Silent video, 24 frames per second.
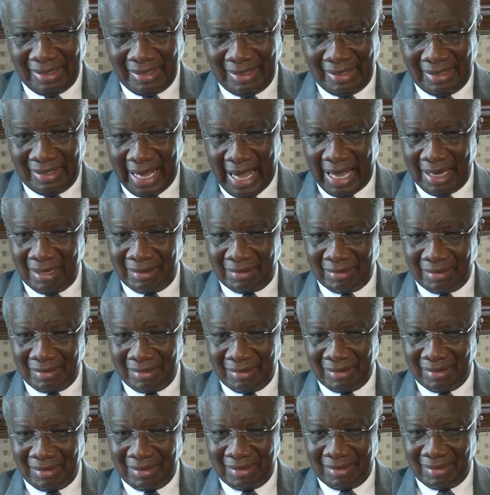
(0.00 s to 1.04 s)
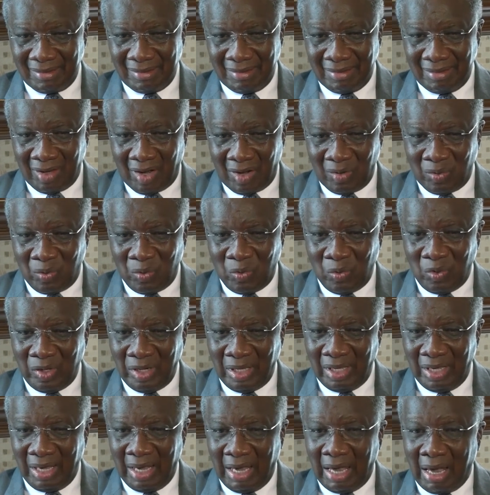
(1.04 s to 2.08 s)
get not
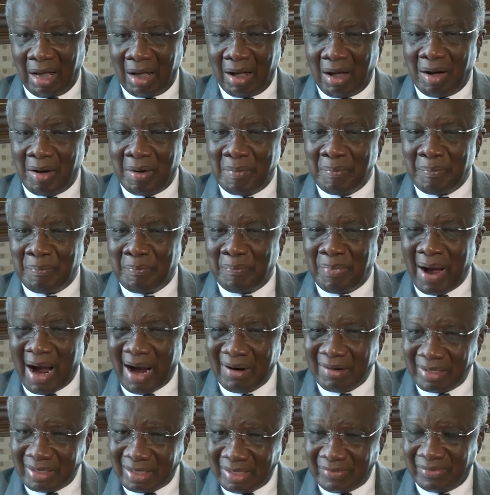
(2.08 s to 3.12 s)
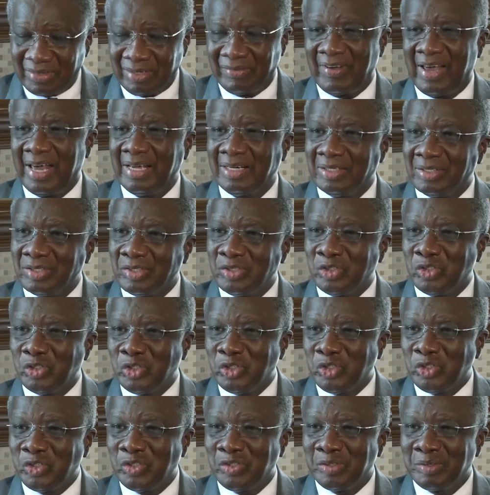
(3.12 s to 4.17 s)
only a comparative advantage,
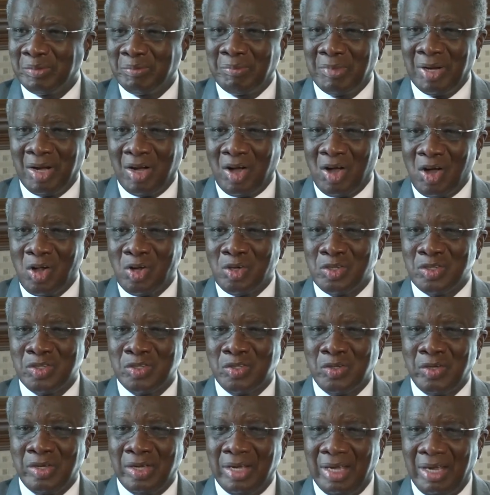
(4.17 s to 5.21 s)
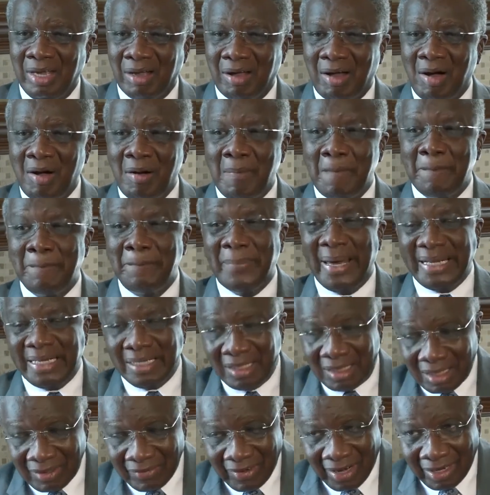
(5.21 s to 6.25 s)
but also a
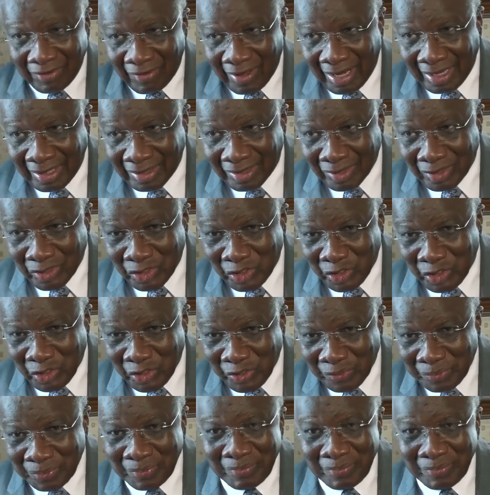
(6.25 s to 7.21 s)
competitive advantage.